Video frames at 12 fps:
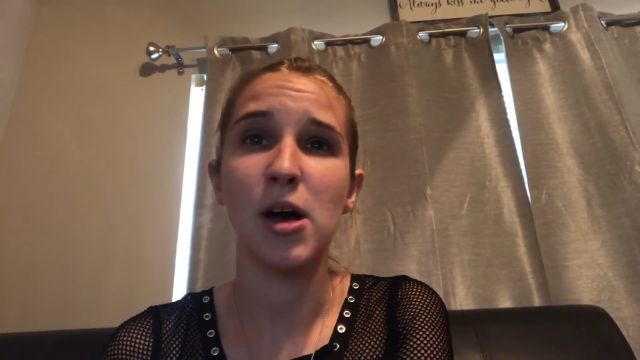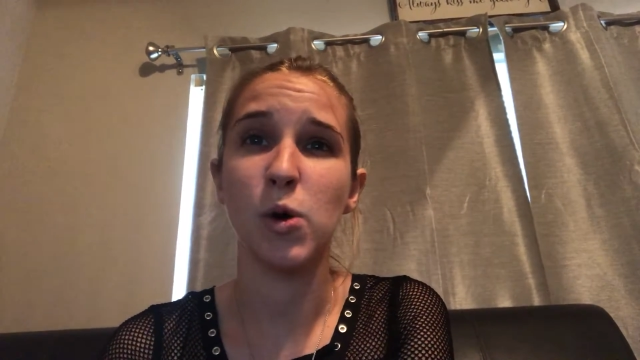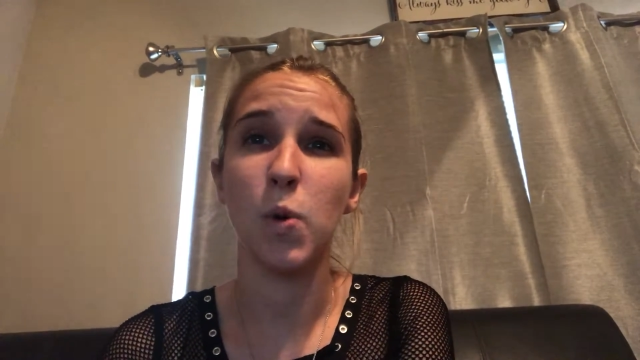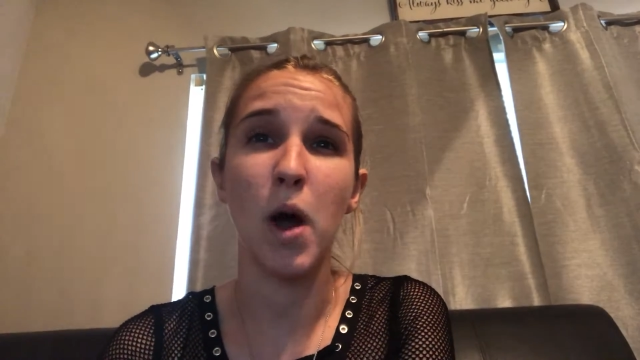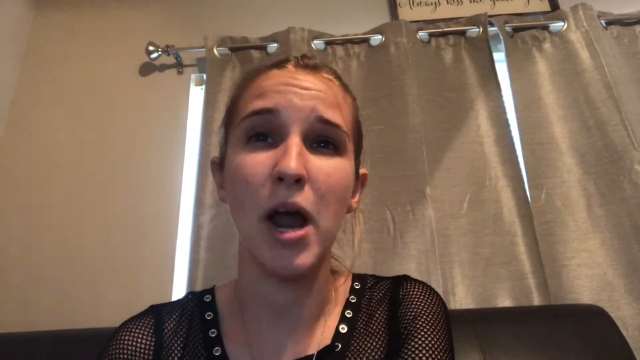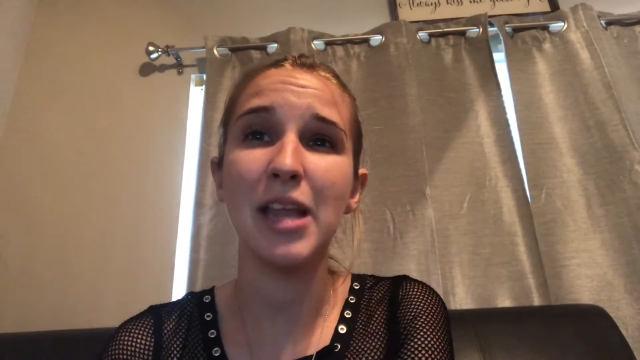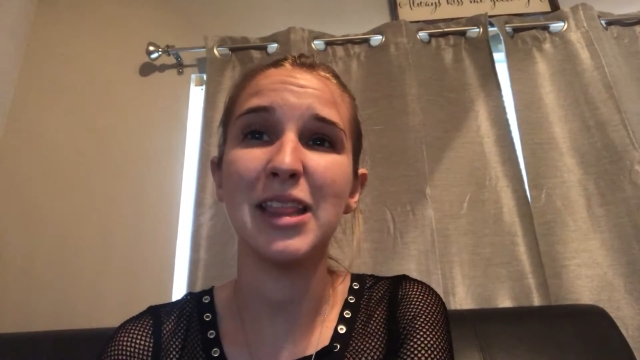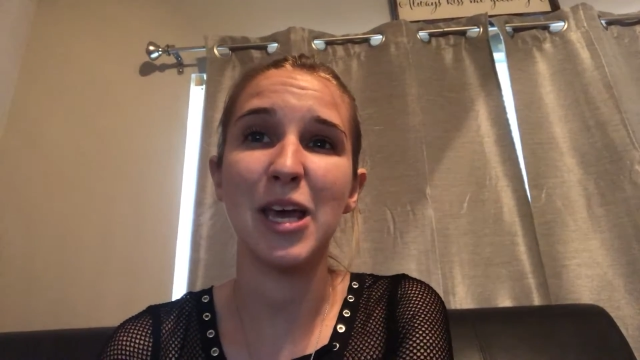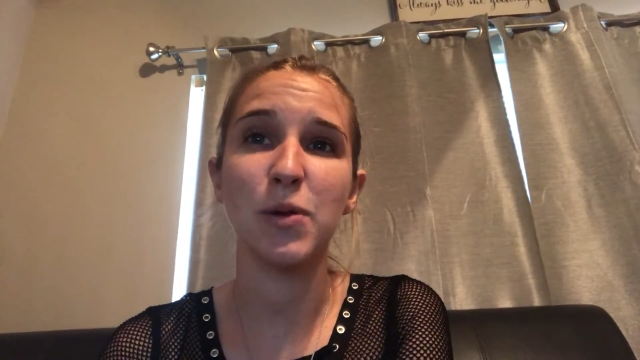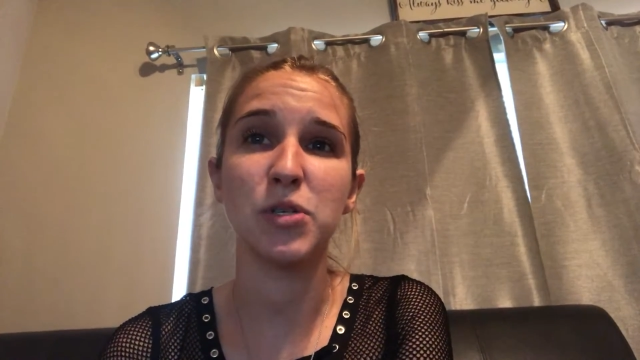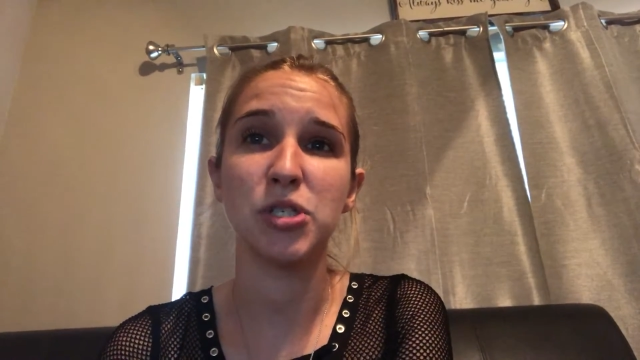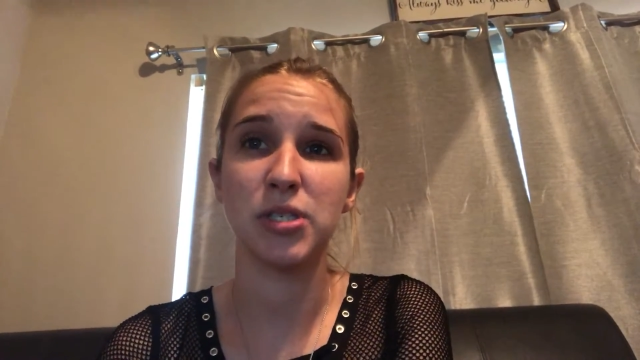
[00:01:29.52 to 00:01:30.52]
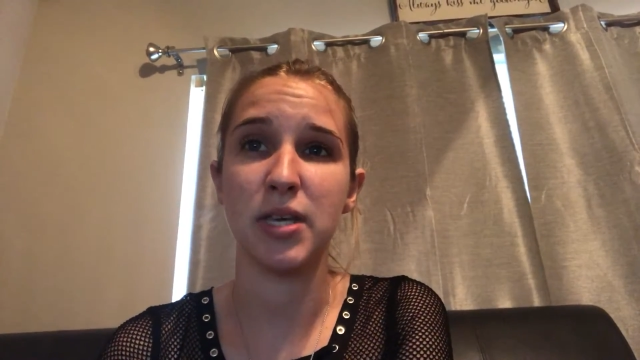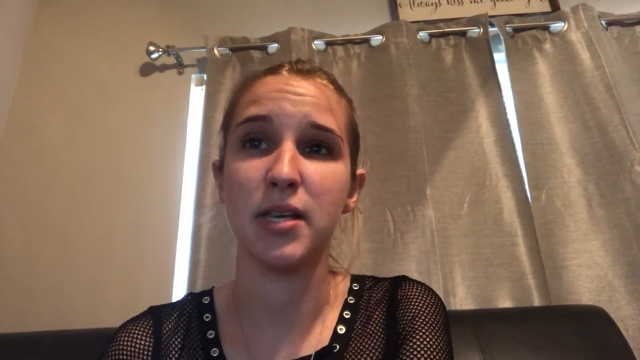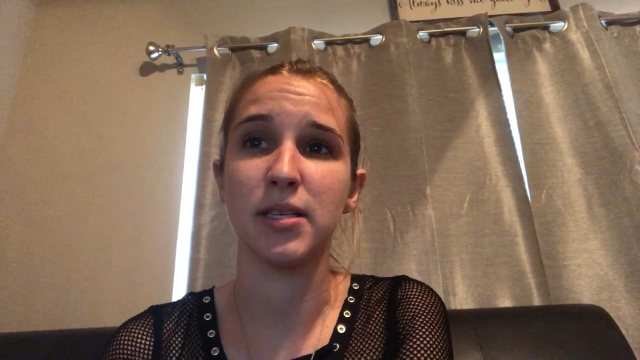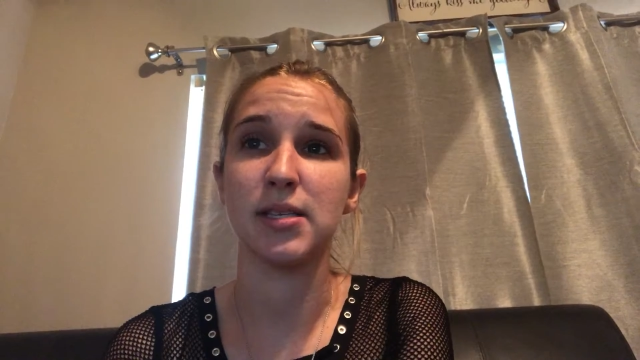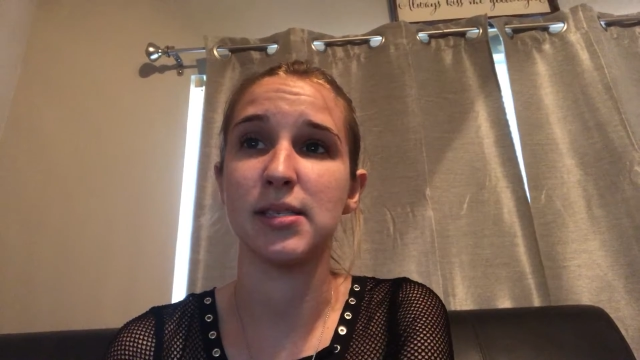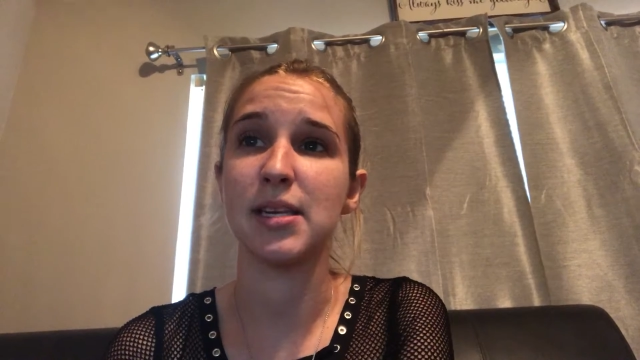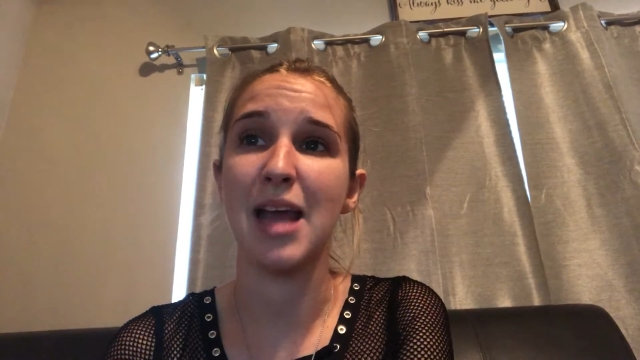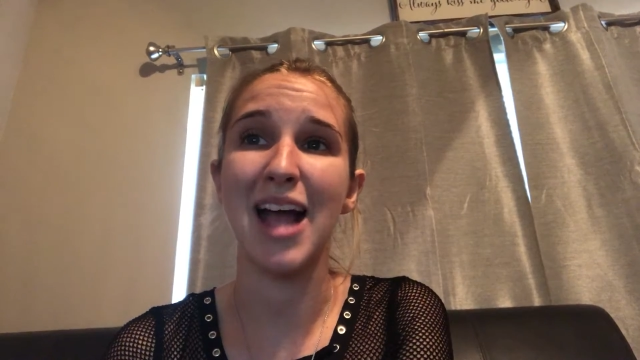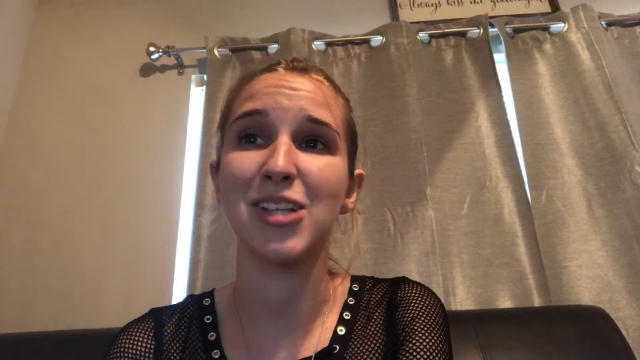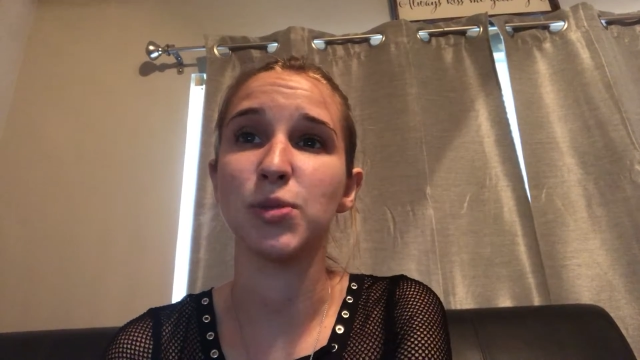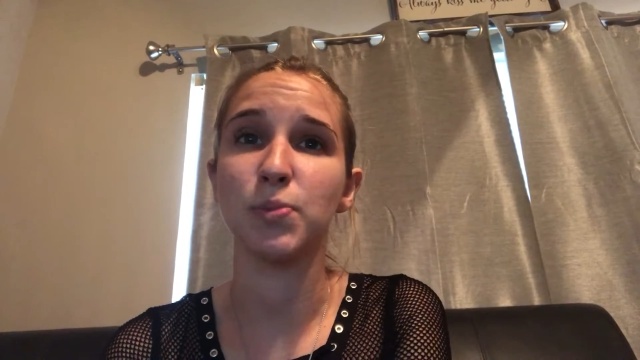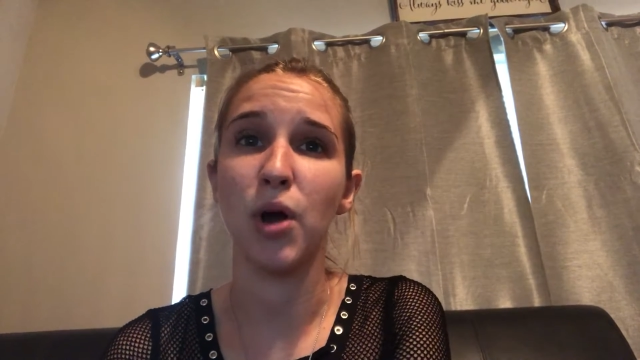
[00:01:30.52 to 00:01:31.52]
Acquiring language skills is a
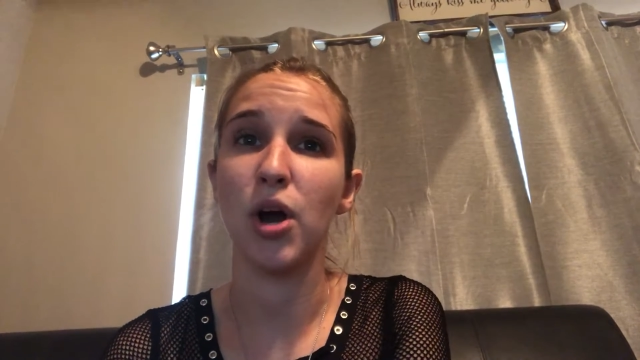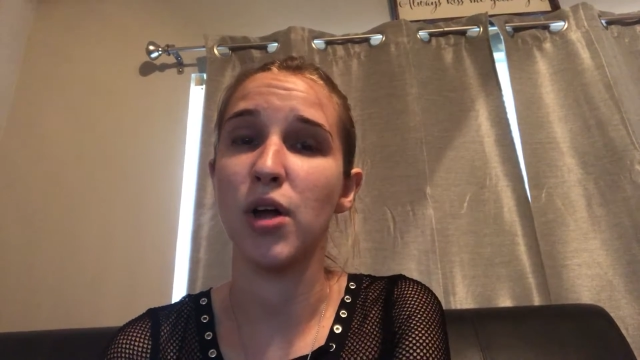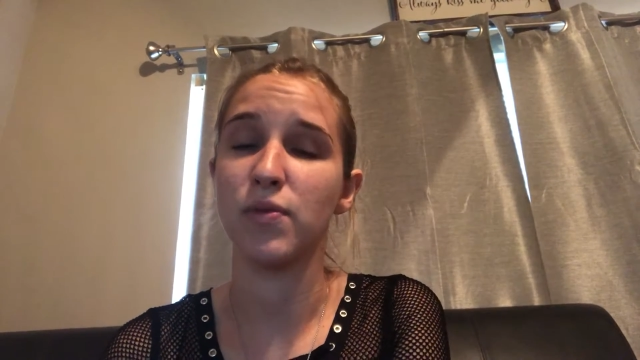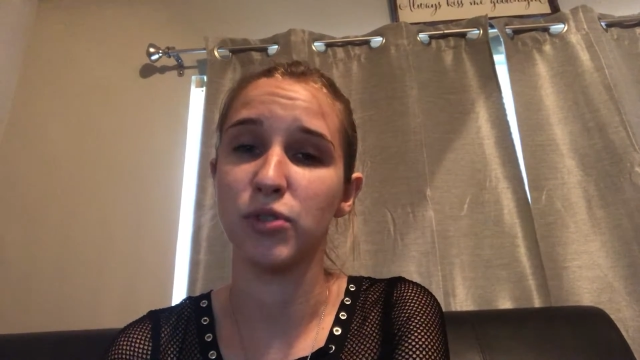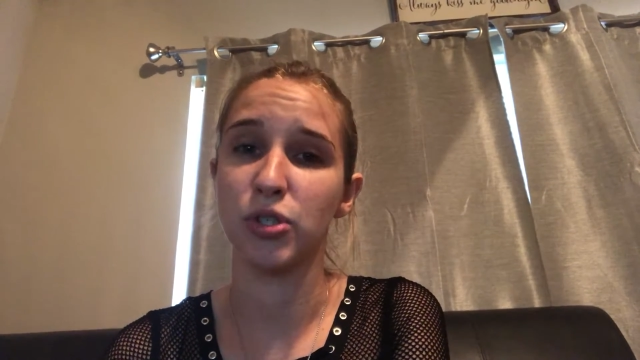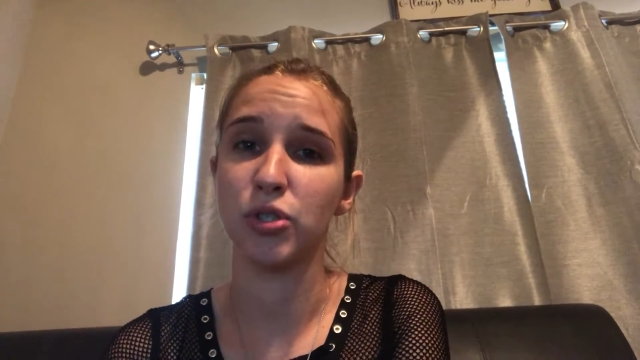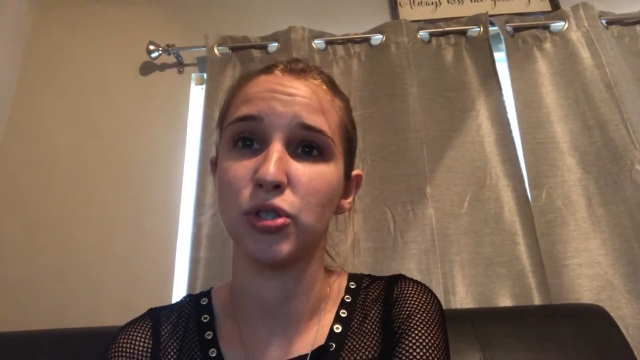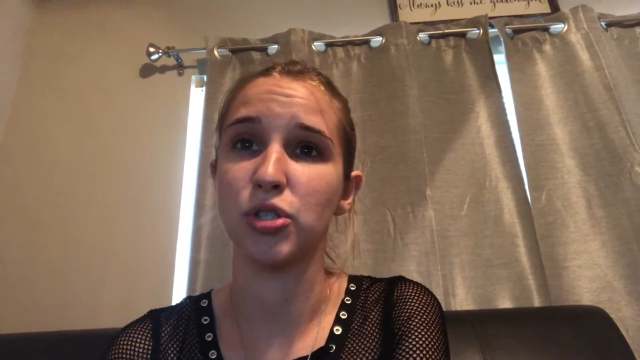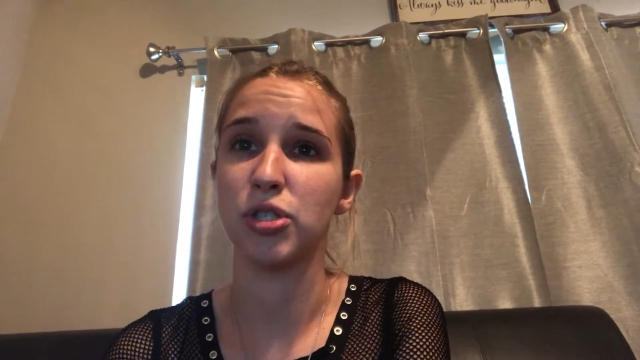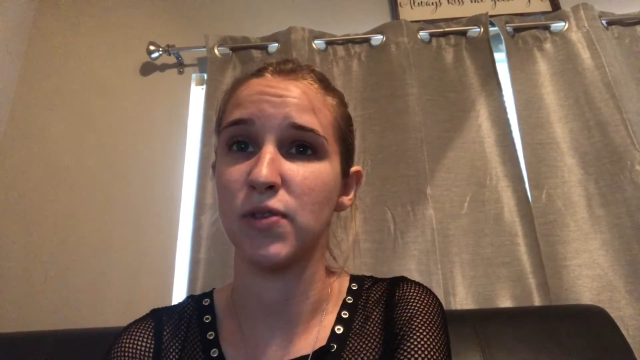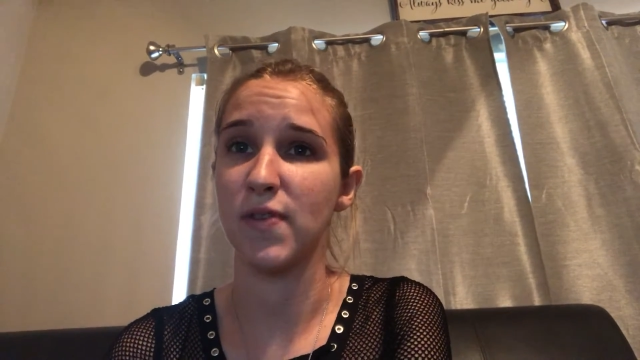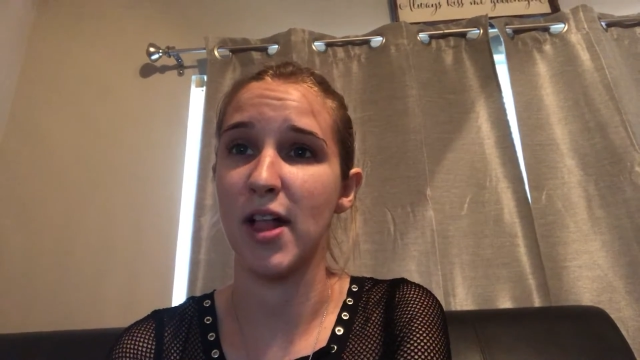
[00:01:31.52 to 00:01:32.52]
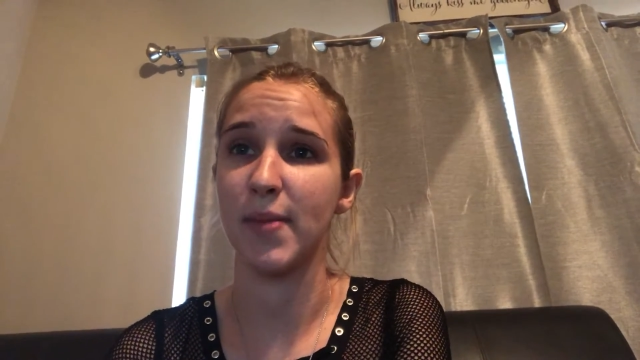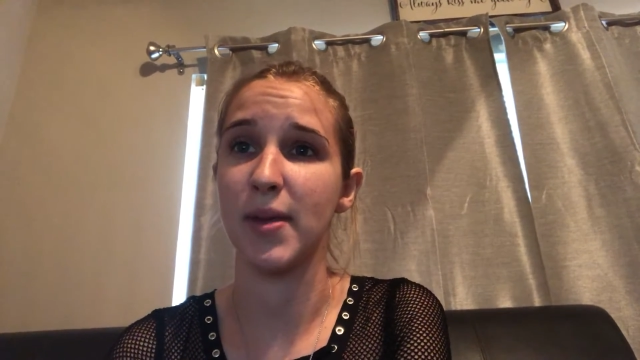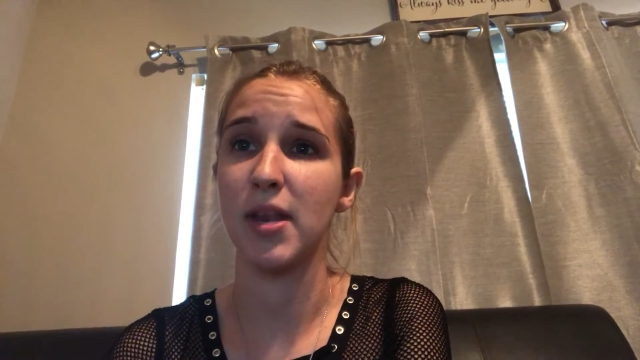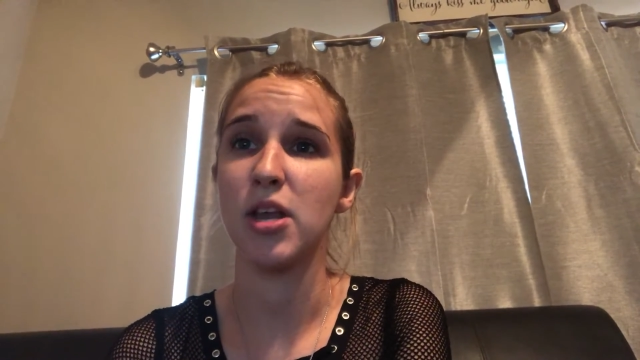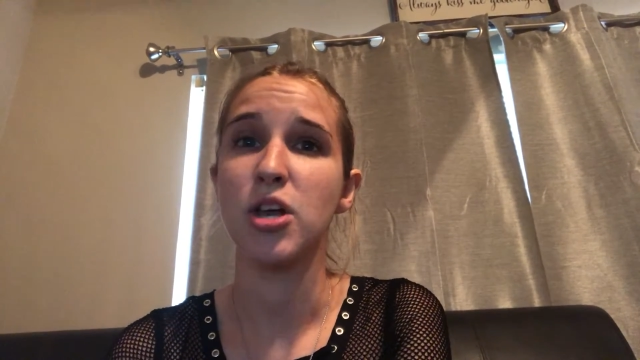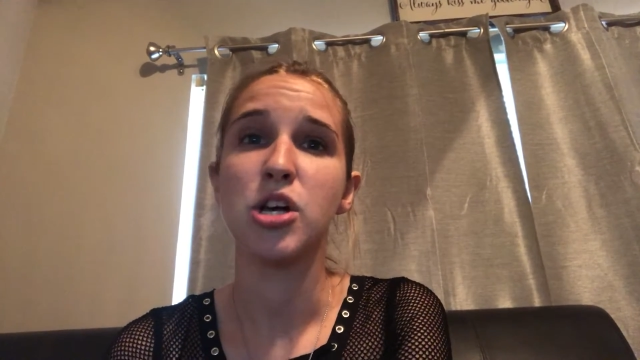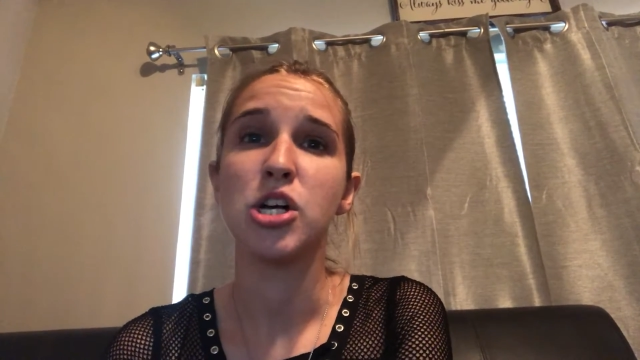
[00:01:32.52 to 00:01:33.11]
natural part of children's development,